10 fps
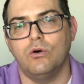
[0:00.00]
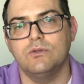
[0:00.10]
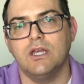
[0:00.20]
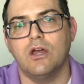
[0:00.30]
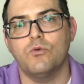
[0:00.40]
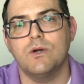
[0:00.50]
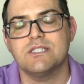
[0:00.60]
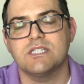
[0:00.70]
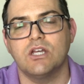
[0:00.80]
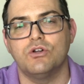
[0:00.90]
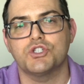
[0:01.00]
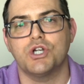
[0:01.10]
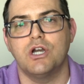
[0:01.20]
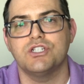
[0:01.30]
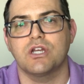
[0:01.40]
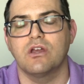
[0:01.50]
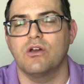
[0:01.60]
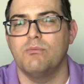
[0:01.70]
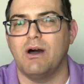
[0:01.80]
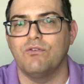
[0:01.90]
only on one single charge. It can
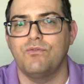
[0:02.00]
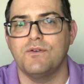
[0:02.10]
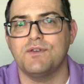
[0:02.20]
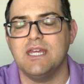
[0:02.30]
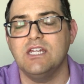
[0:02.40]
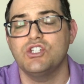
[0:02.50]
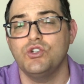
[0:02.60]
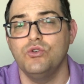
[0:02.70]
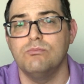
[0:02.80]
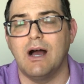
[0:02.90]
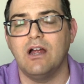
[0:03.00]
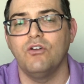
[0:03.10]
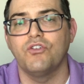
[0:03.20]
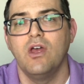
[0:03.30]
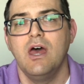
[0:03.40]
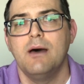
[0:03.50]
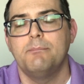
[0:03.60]
go about 52 miles,